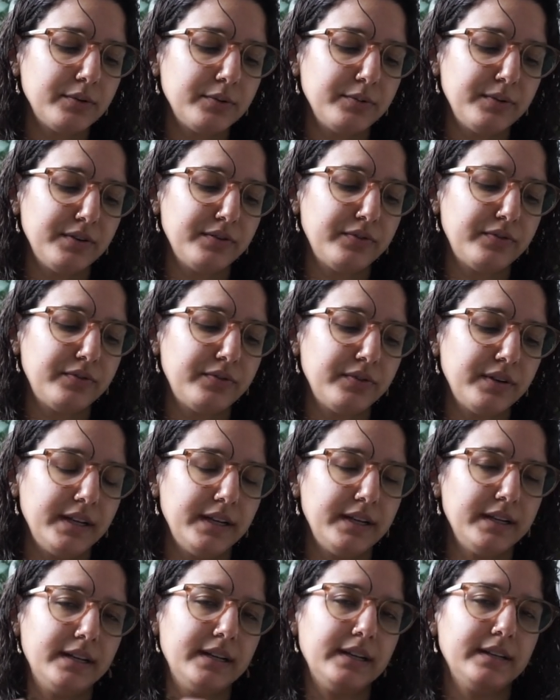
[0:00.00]
with
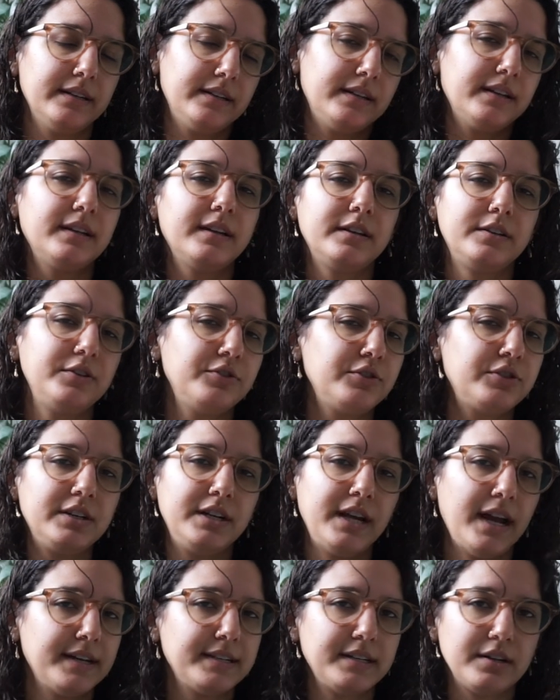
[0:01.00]
it usually
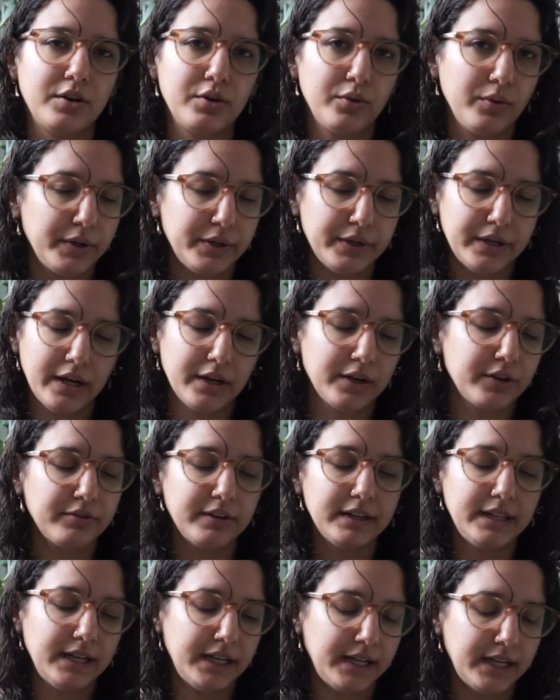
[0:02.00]
has
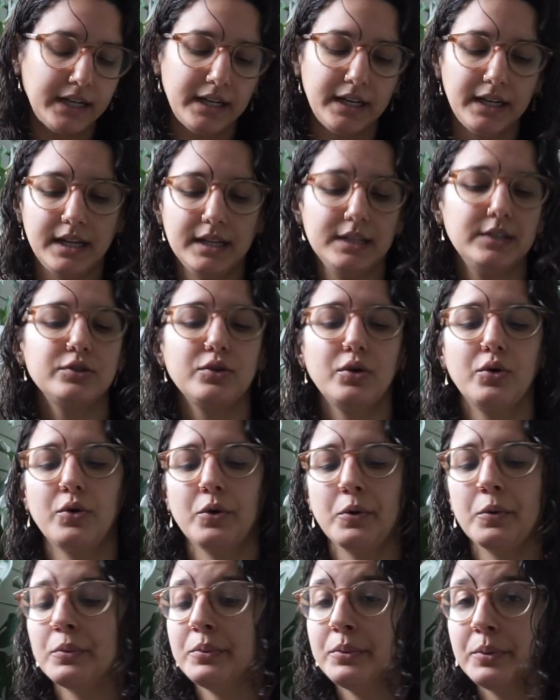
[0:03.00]
acrylic in it
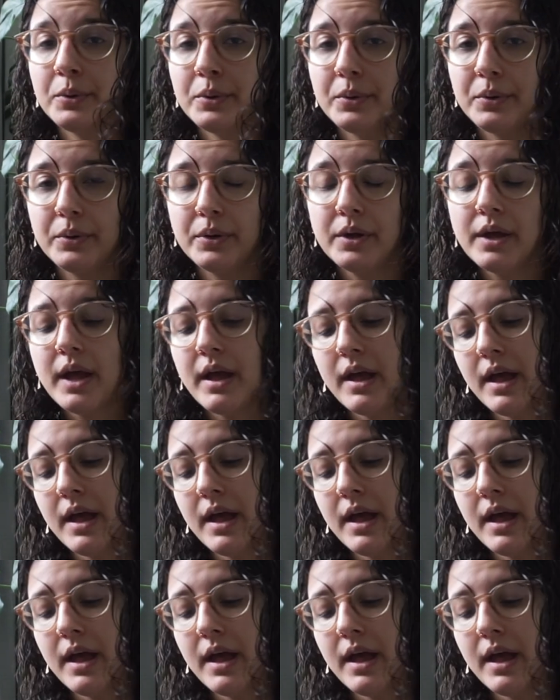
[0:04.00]
or wool,